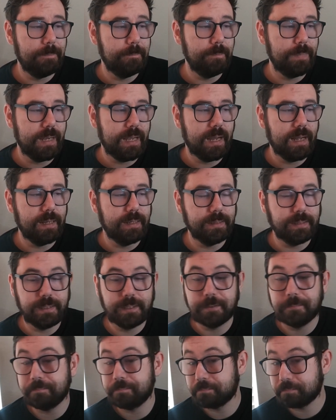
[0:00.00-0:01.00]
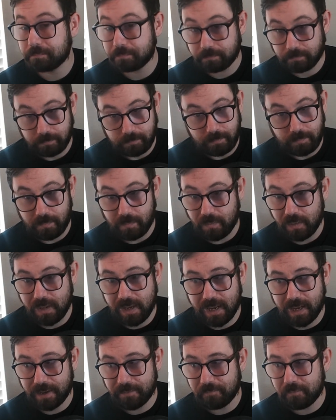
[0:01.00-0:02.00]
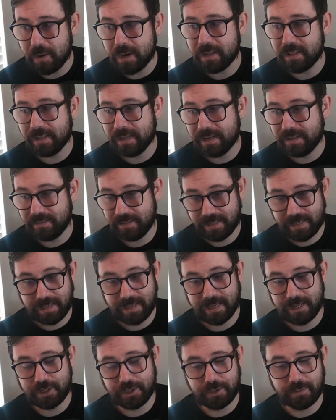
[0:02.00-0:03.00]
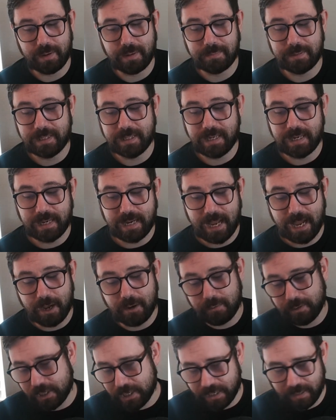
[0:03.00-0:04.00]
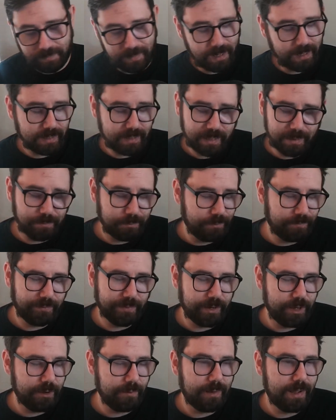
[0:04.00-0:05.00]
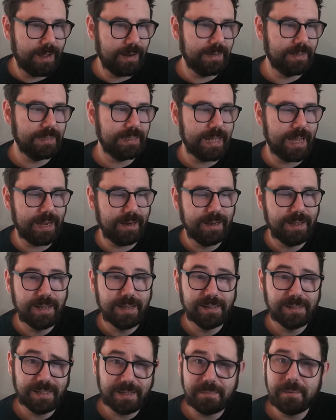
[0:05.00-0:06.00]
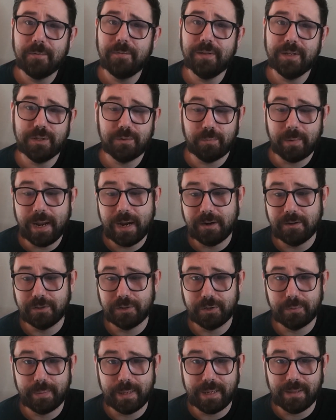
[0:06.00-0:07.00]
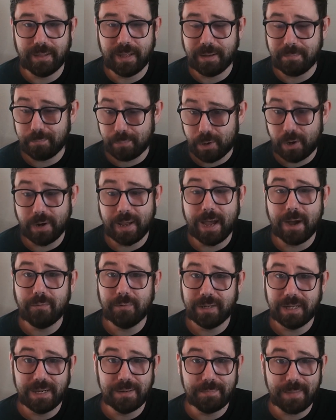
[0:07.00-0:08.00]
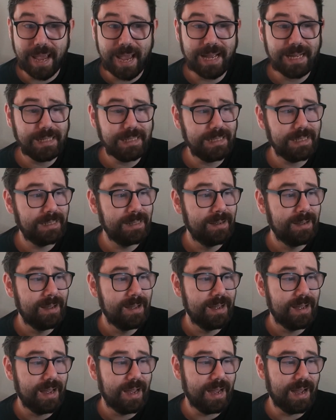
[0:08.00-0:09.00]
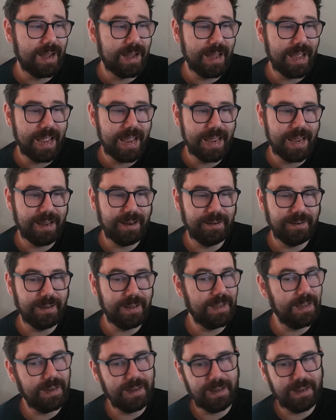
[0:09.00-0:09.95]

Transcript: because frankly, the issue I'm seeing now, which I can make a separate video on, is that some of these rares are being like bought out in mass, and